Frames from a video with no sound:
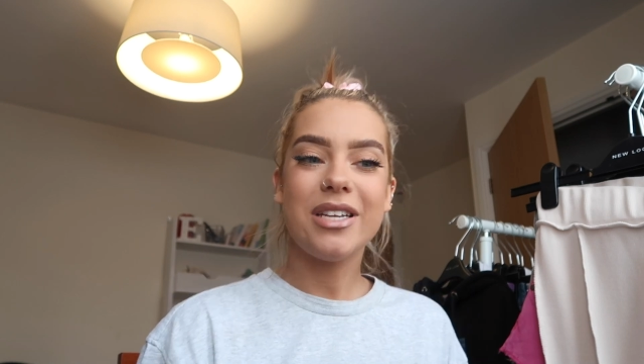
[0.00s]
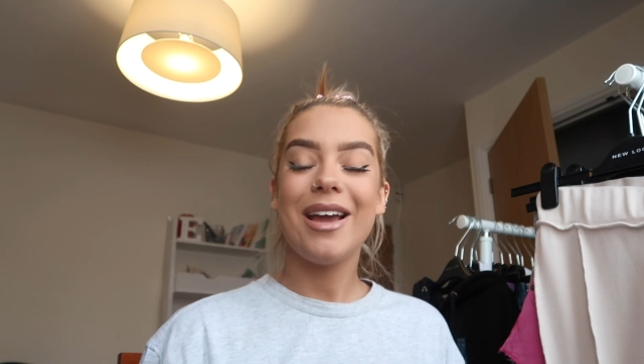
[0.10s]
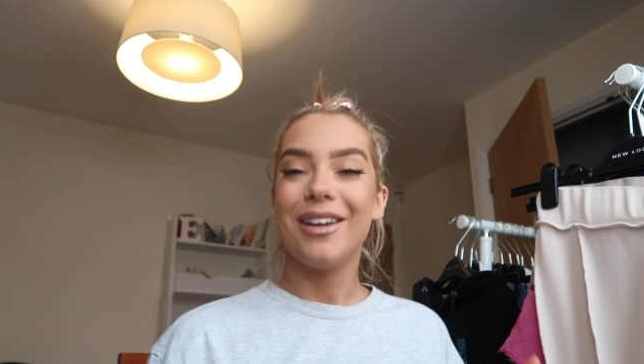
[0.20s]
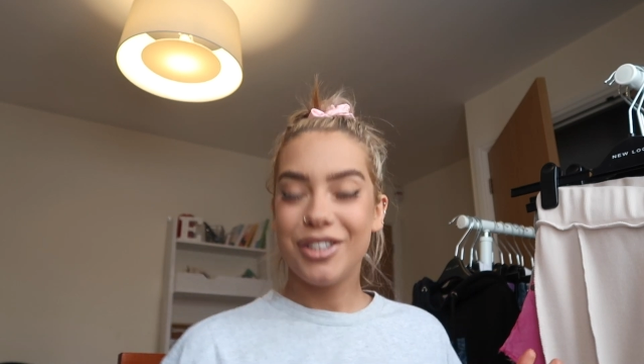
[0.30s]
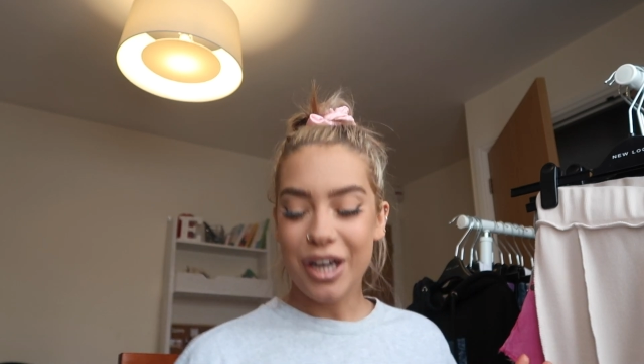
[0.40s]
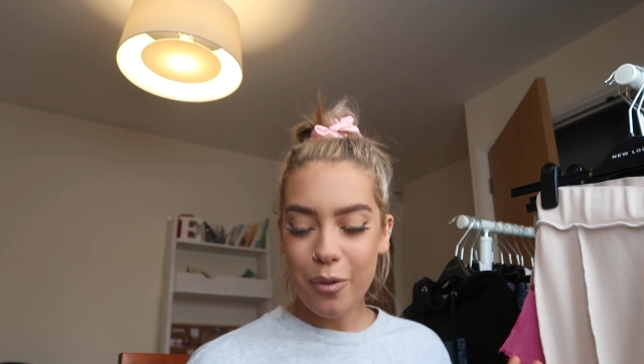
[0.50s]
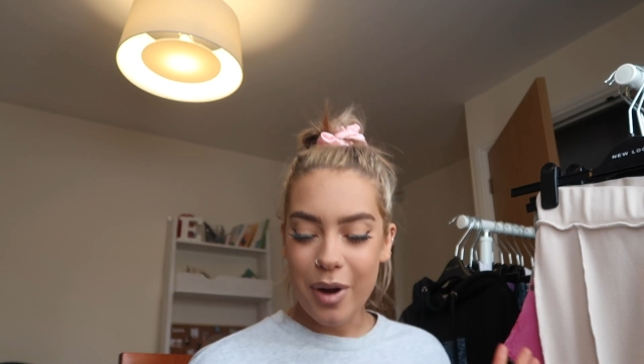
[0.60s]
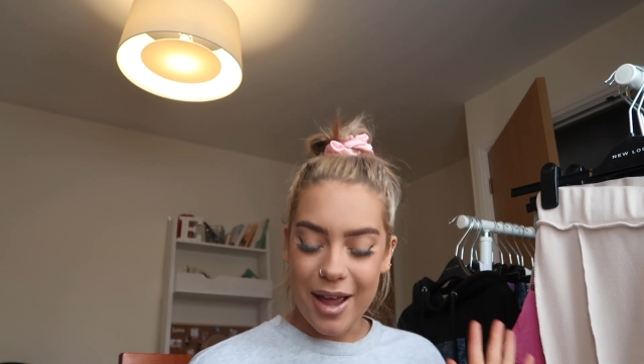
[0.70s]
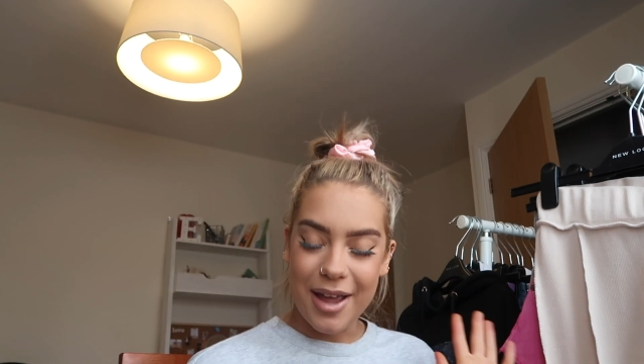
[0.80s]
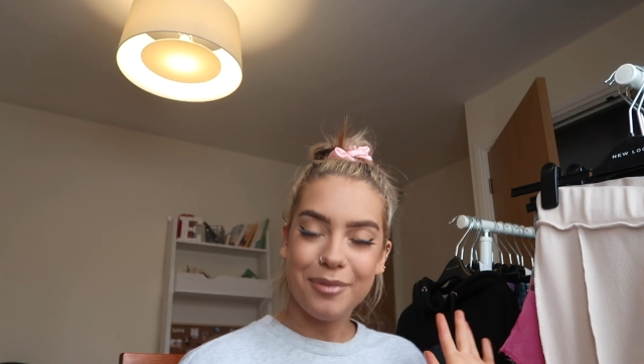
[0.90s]
for the date, shall
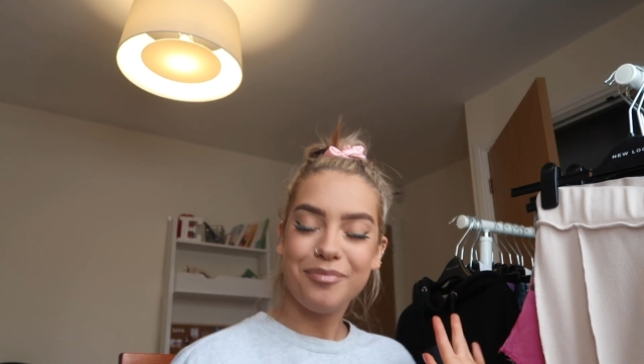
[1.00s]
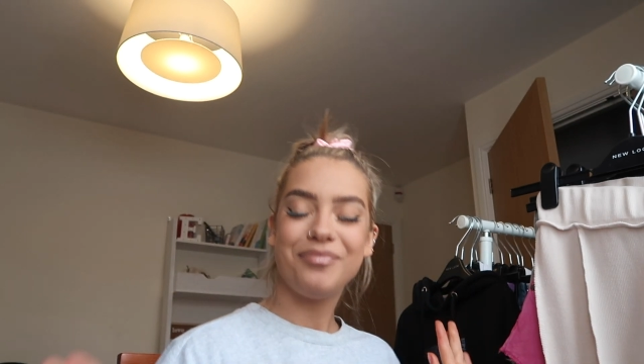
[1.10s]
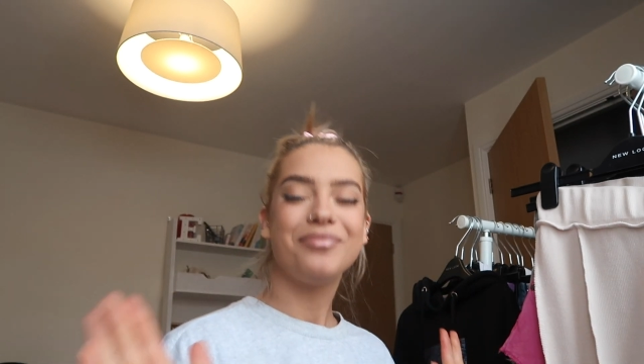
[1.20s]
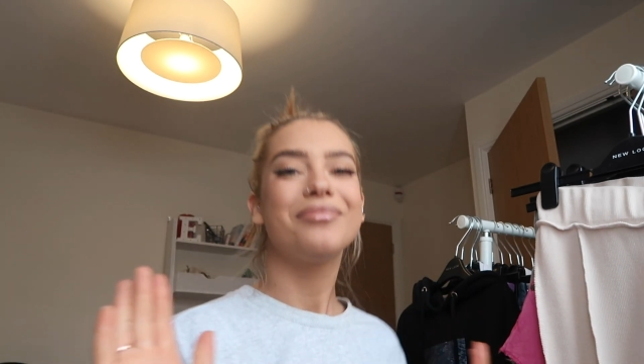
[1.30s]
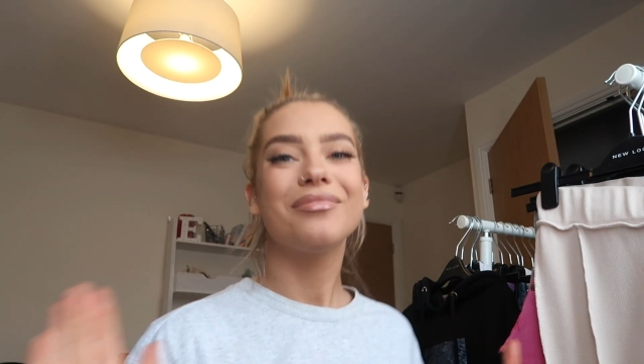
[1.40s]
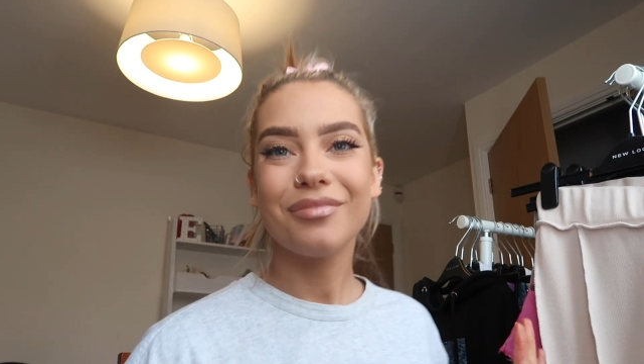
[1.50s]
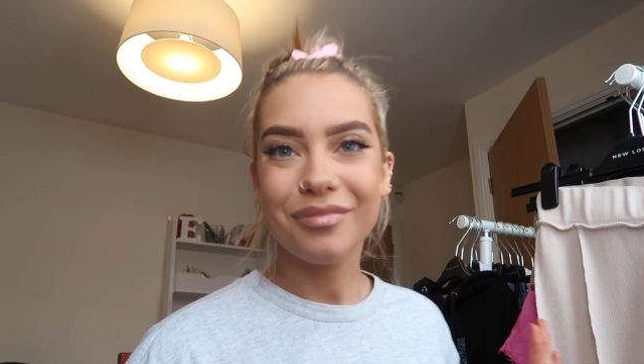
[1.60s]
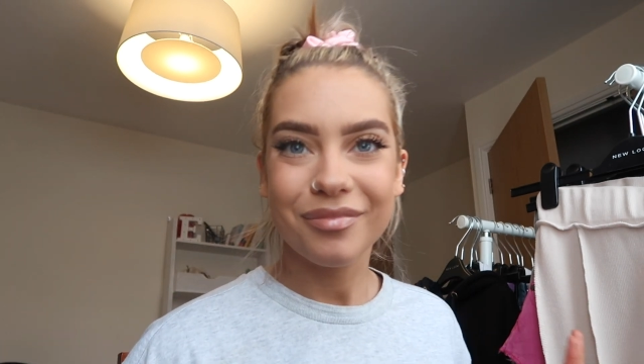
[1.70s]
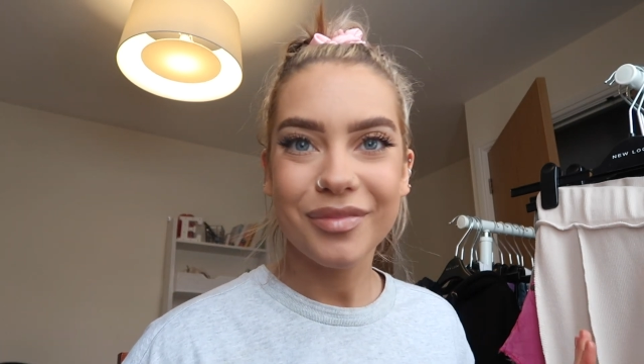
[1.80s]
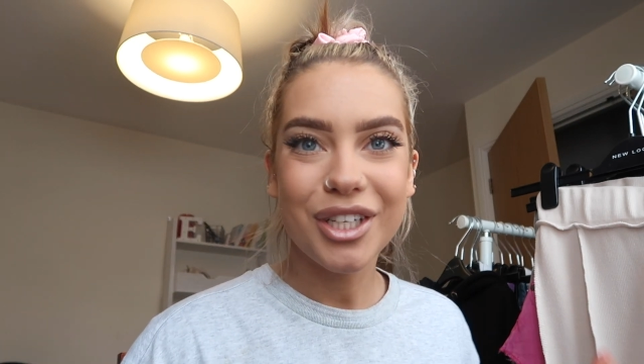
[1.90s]
we?
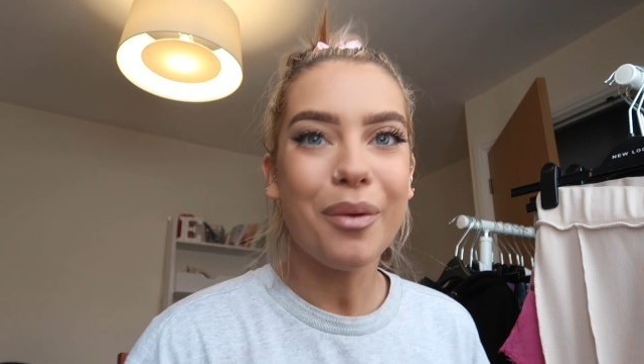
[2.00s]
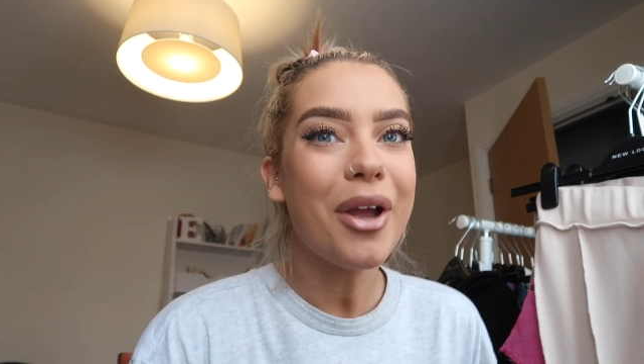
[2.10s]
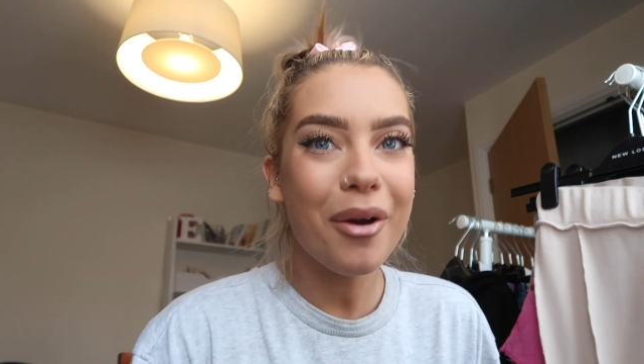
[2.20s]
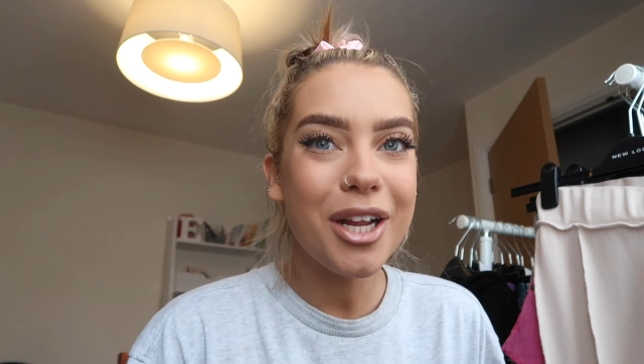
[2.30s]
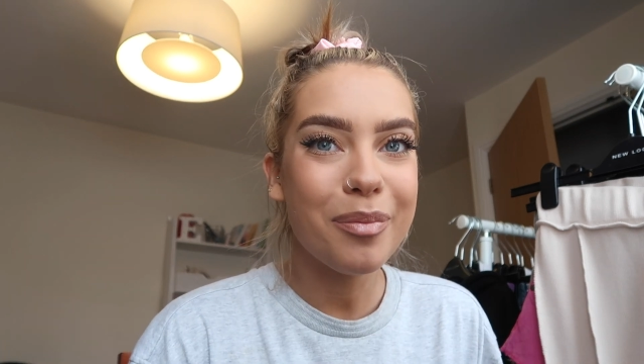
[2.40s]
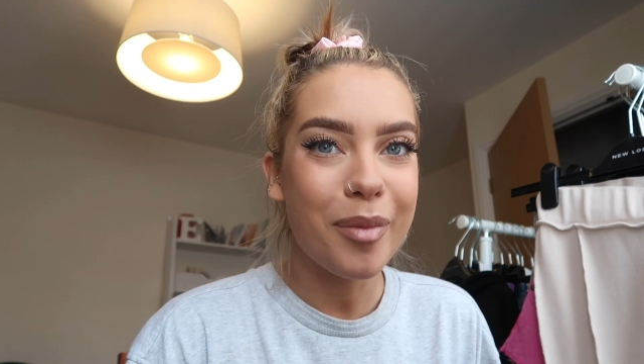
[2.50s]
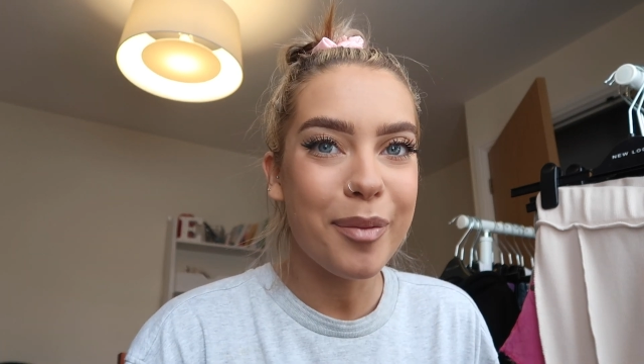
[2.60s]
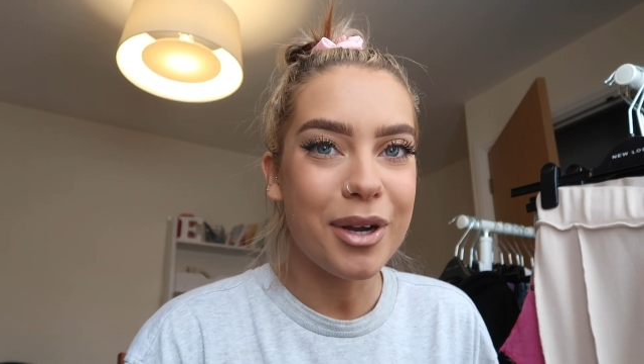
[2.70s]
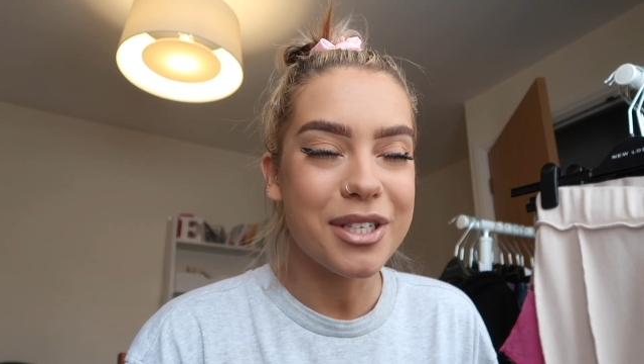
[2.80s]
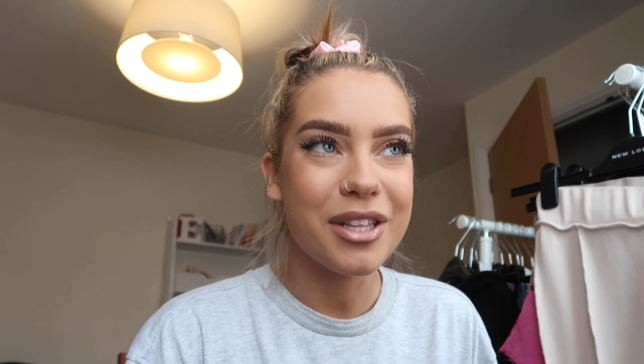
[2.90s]
Shall we go and open
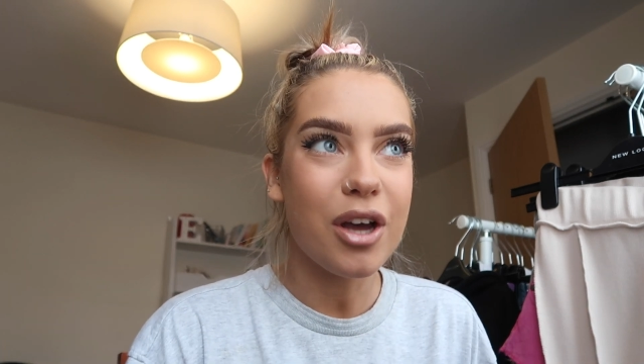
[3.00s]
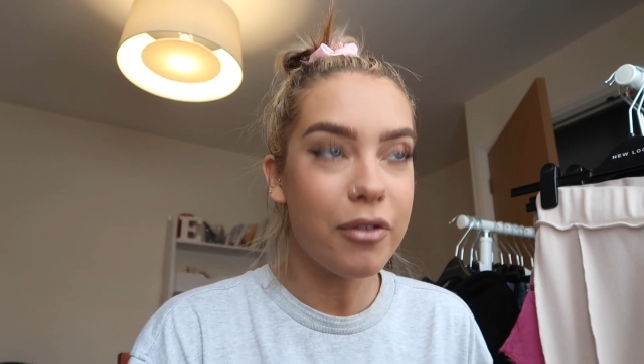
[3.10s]
my present?